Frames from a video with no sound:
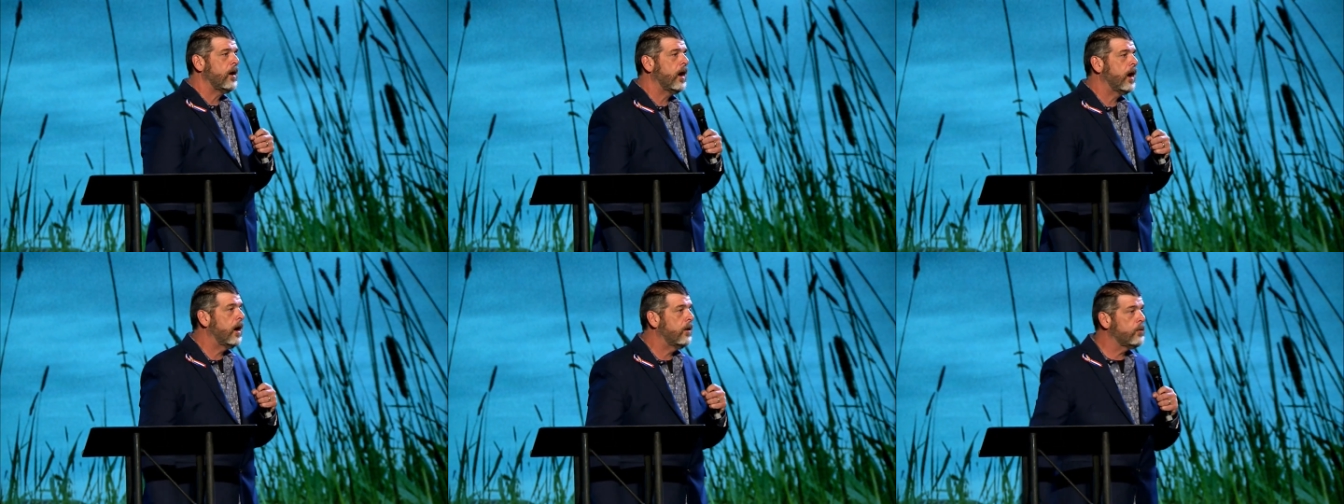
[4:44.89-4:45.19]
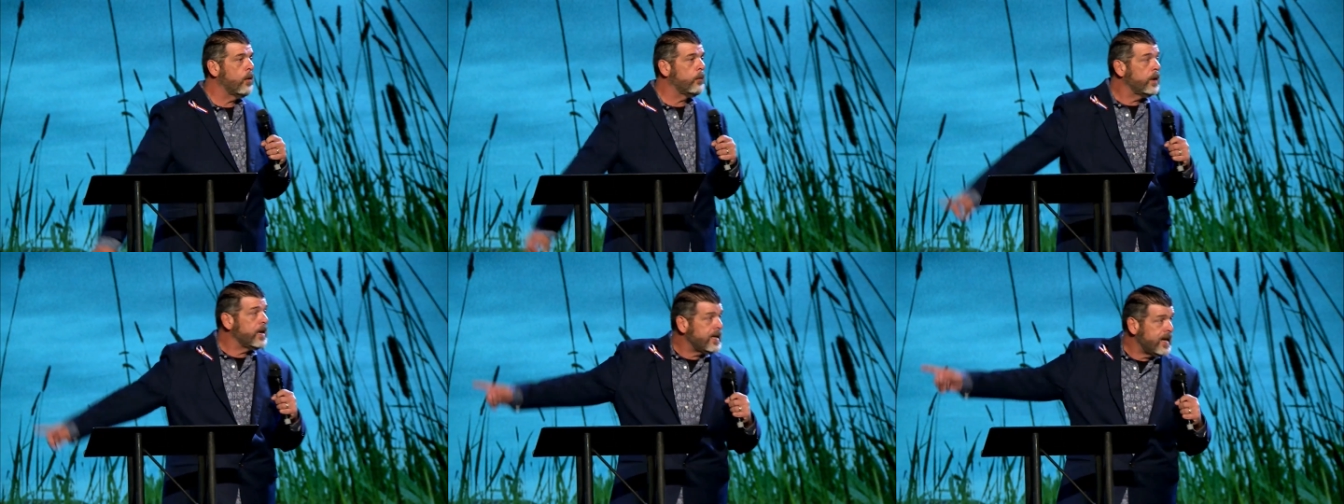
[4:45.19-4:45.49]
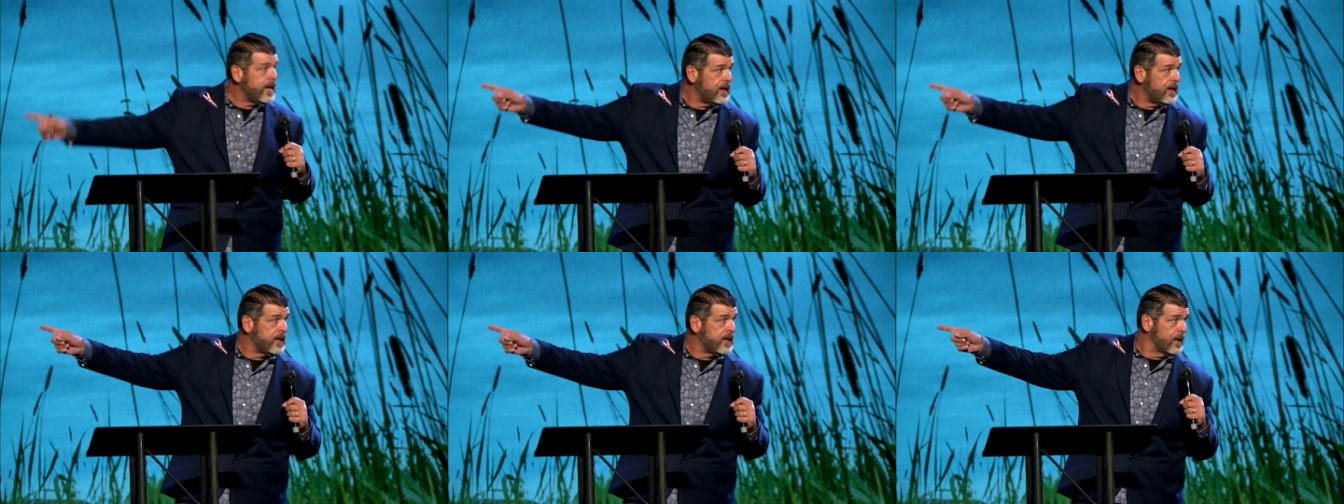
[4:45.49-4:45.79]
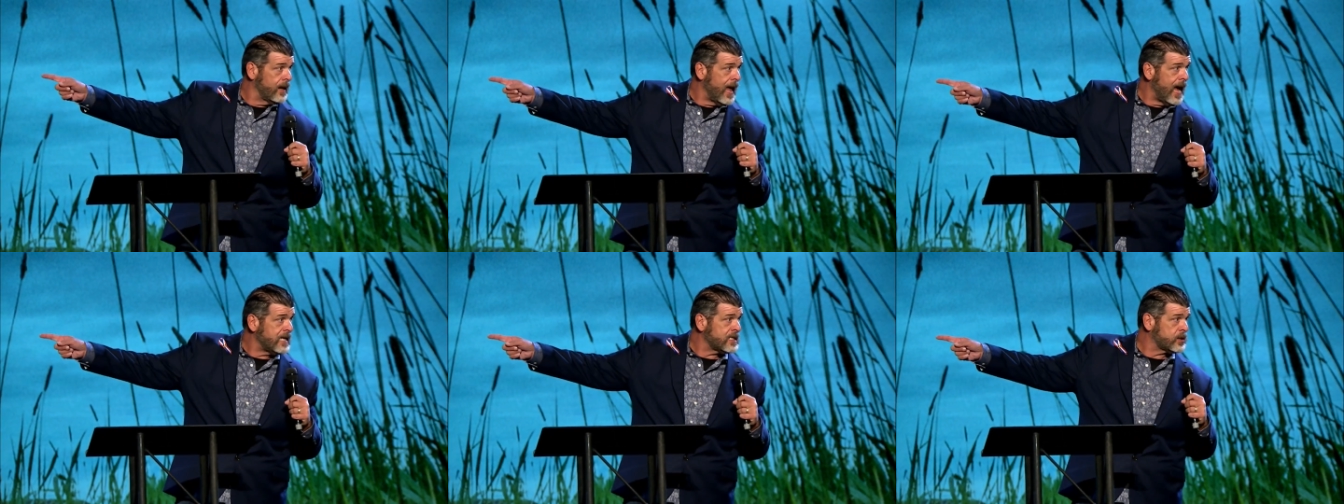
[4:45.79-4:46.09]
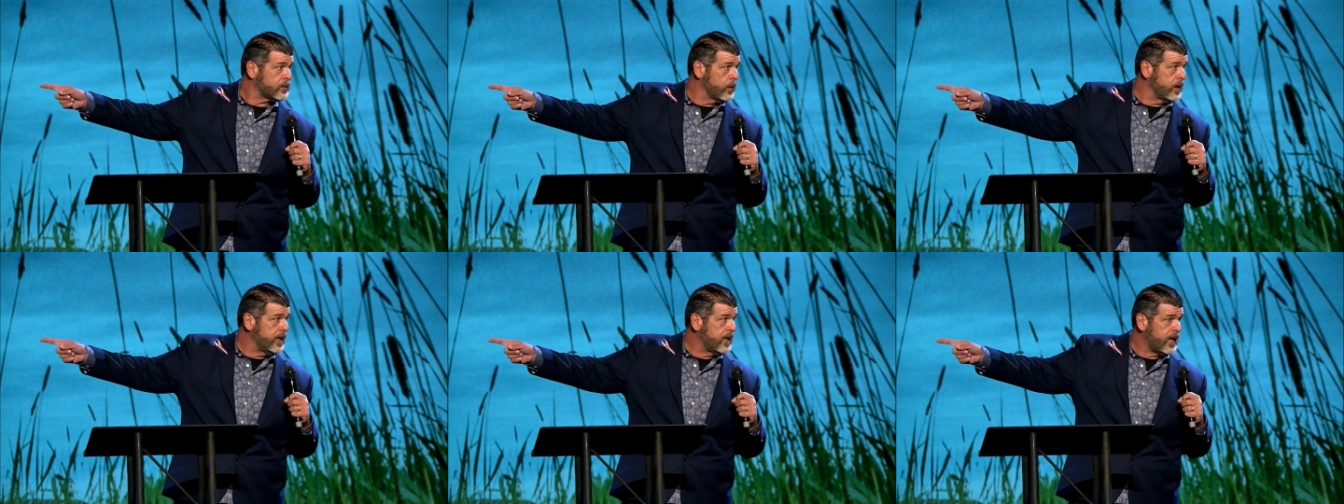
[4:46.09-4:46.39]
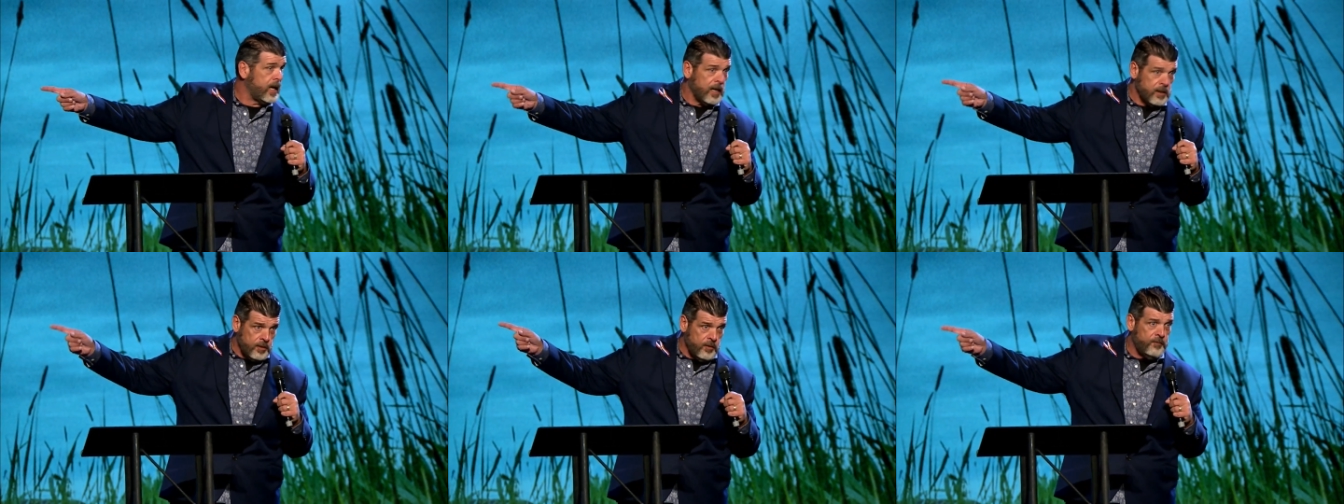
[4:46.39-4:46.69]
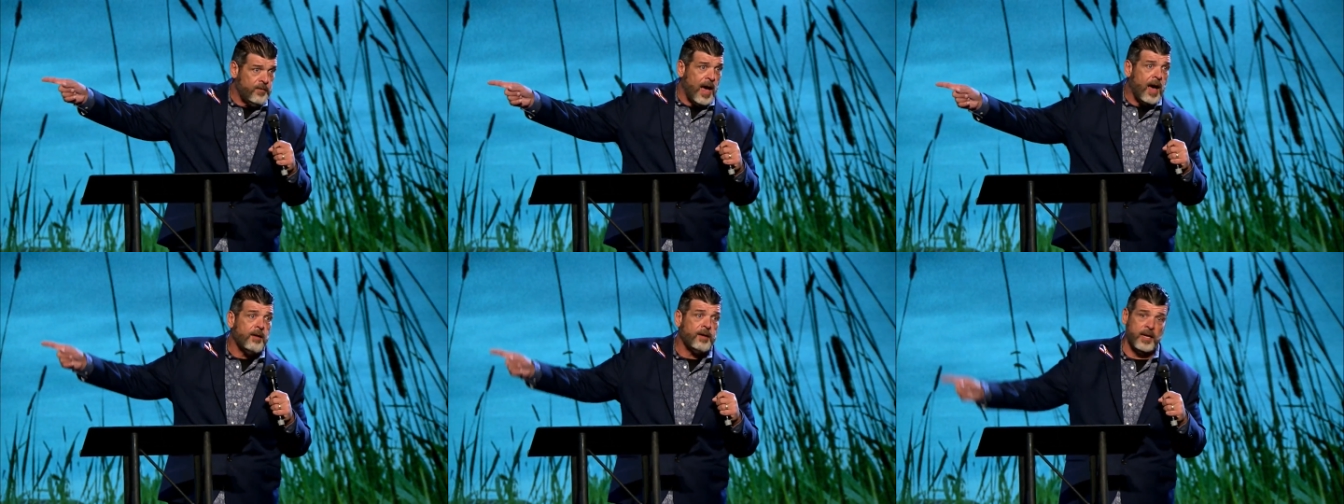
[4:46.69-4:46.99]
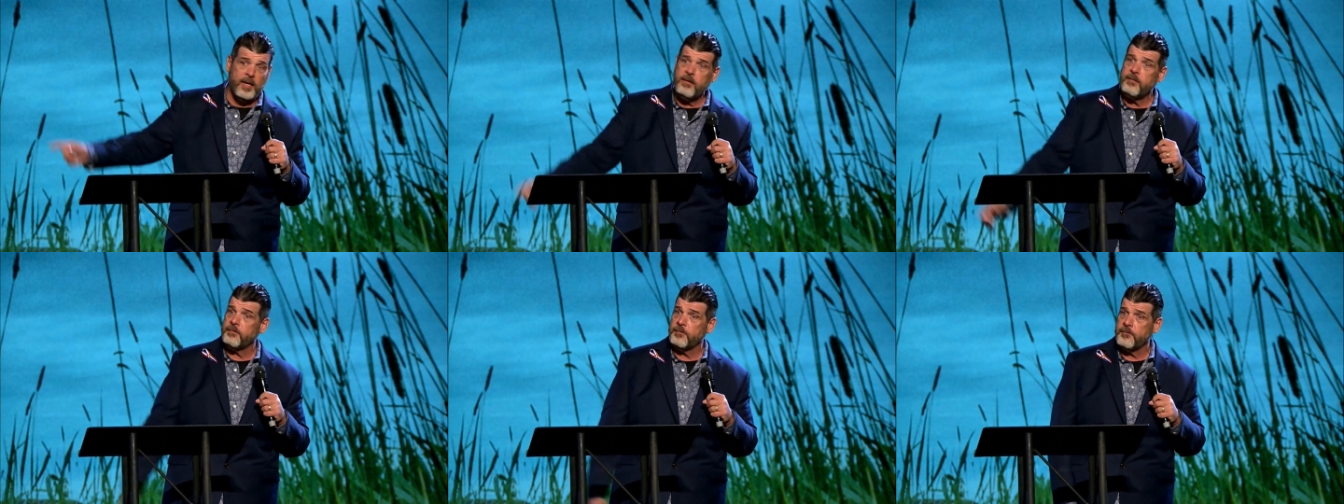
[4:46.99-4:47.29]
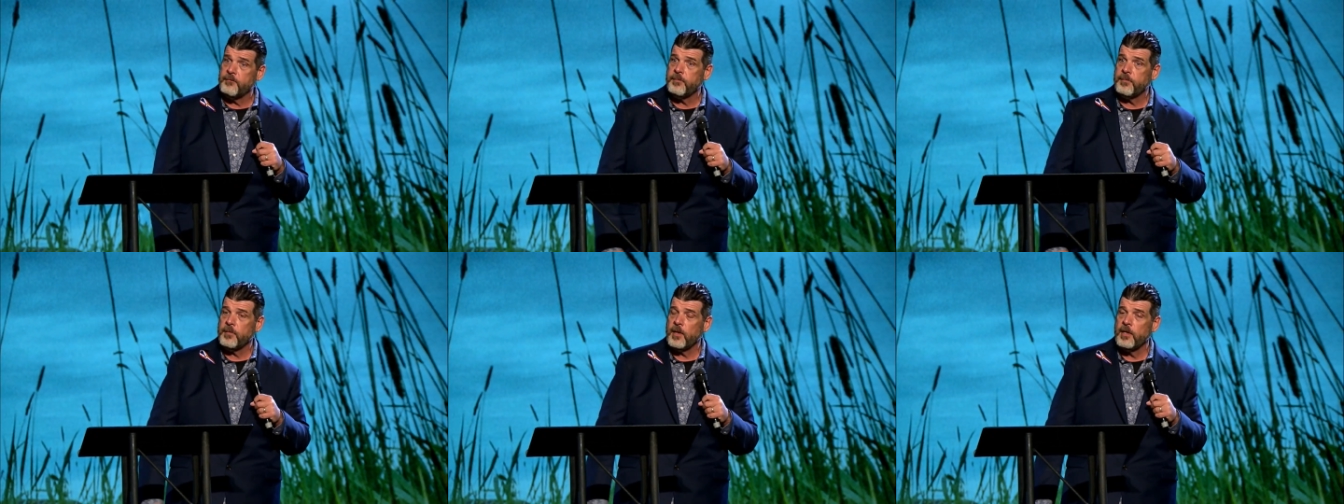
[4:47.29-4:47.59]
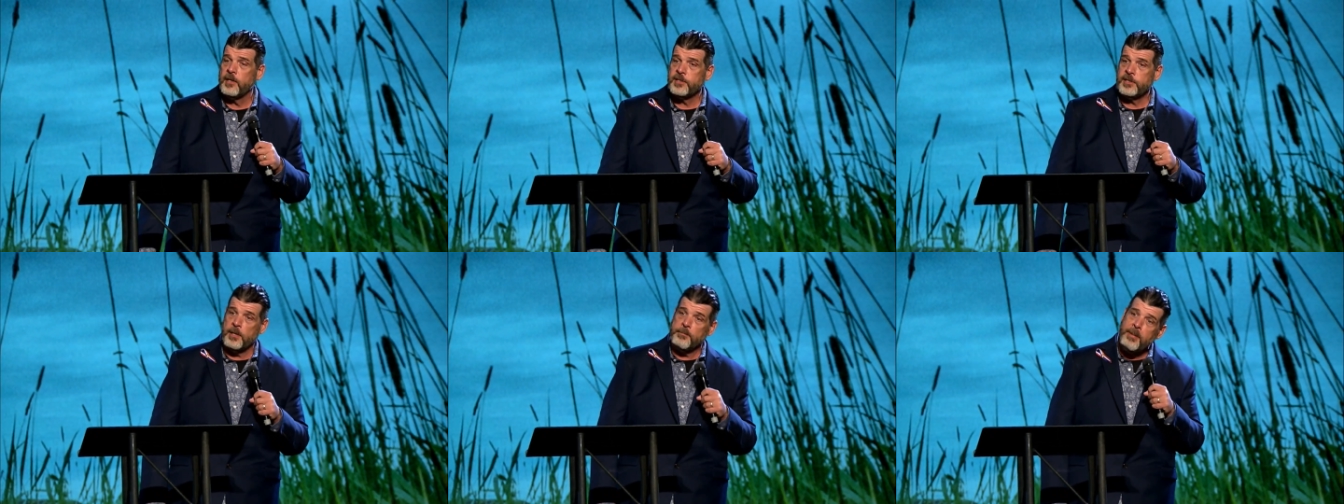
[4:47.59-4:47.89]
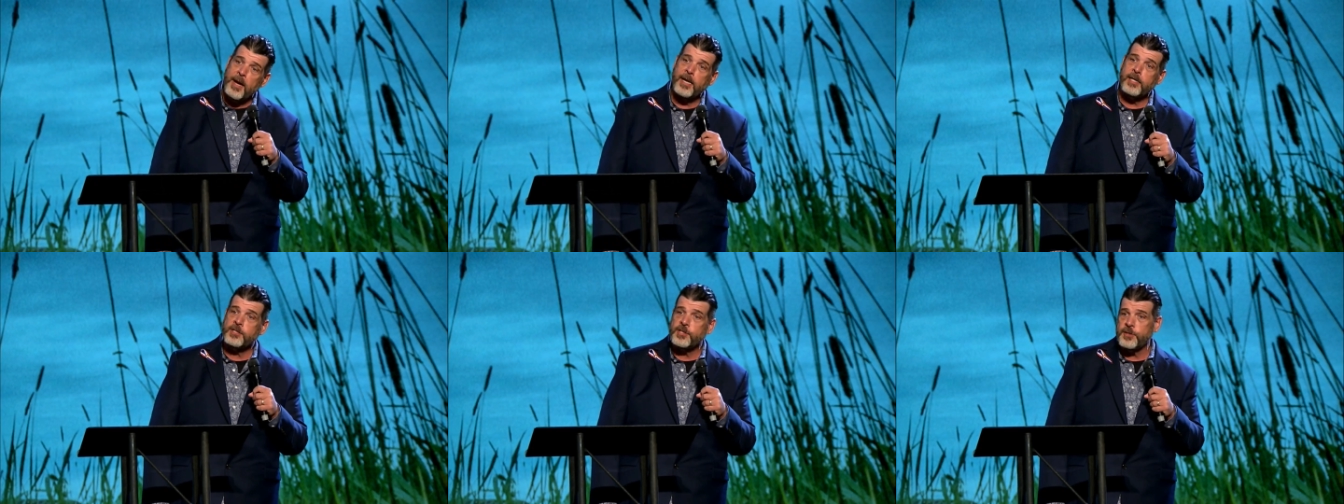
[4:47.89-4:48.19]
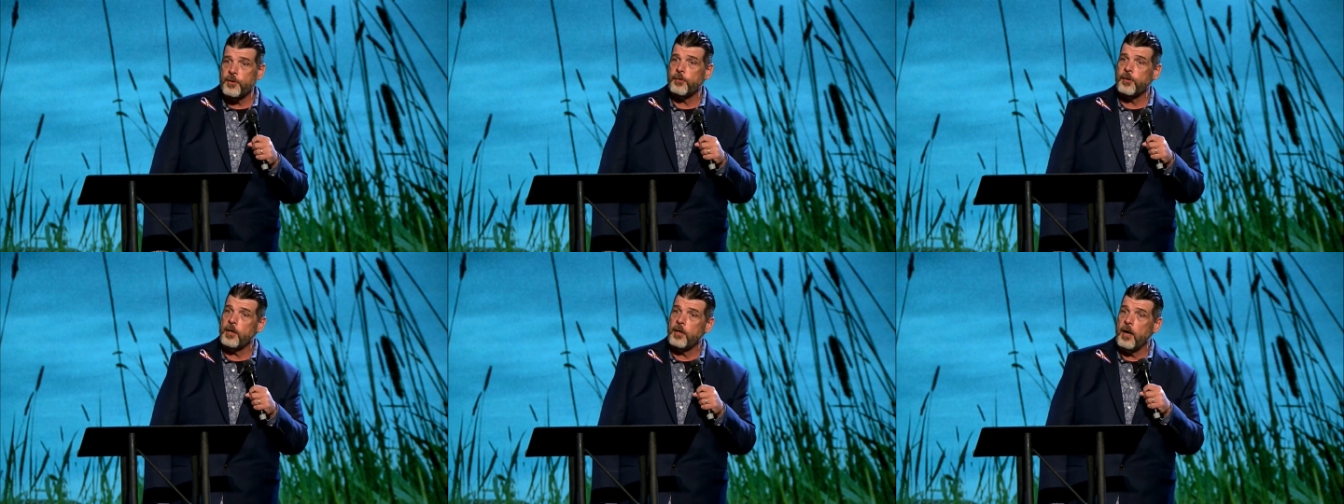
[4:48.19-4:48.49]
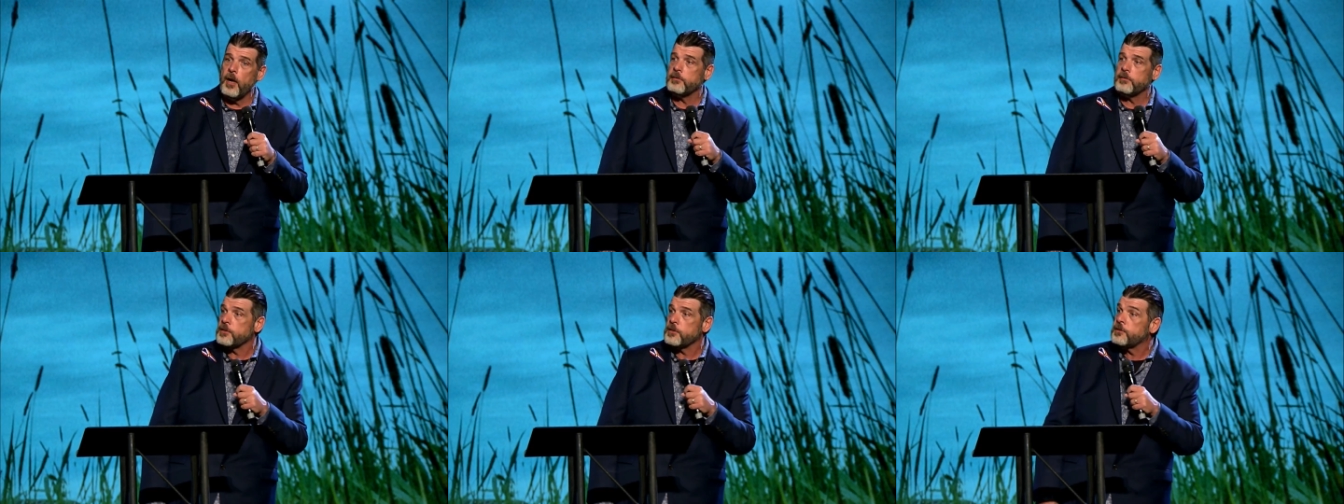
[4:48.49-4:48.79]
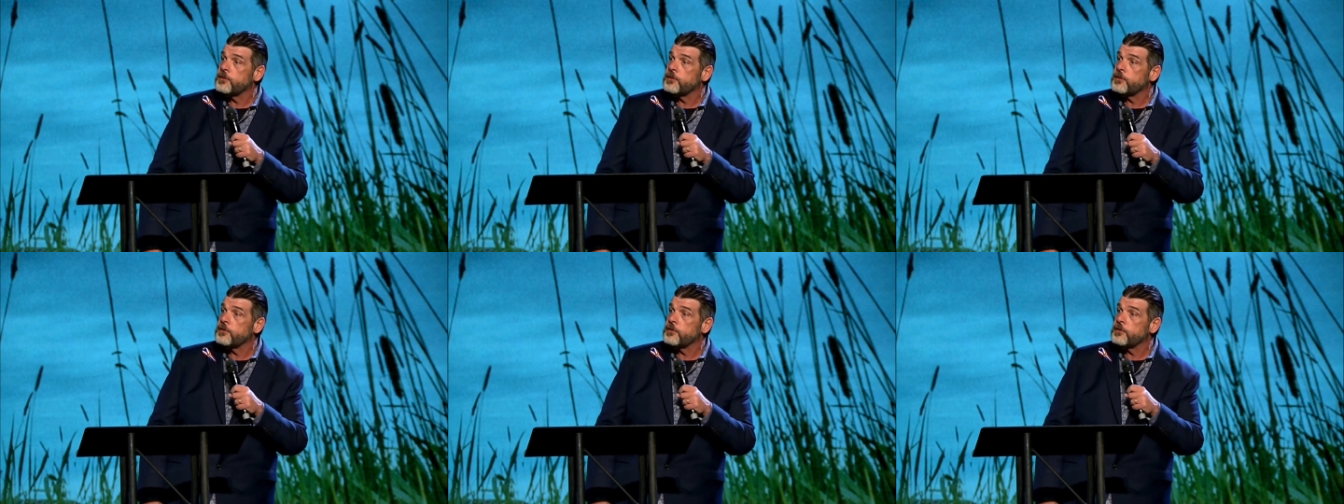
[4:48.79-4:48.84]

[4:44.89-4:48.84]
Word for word: Uh, well, we needed it last week in Uvalde. Somebody showed it up.